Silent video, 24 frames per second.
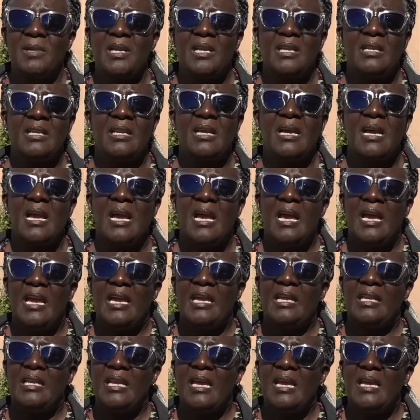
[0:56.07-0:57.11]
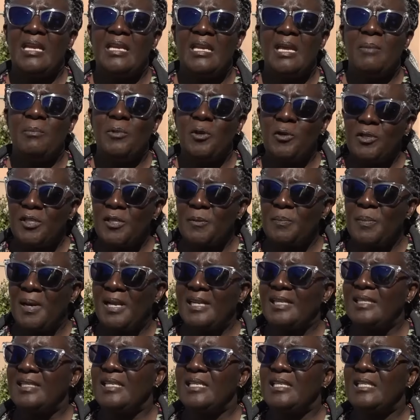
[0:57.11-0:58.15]
in
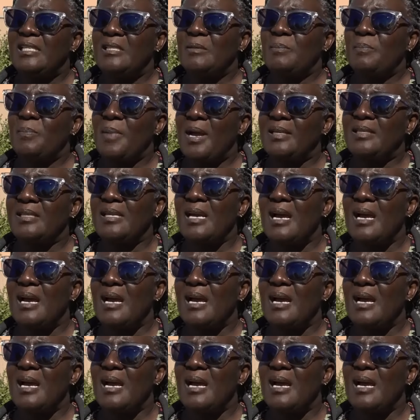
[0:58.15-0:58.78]
municipalities, but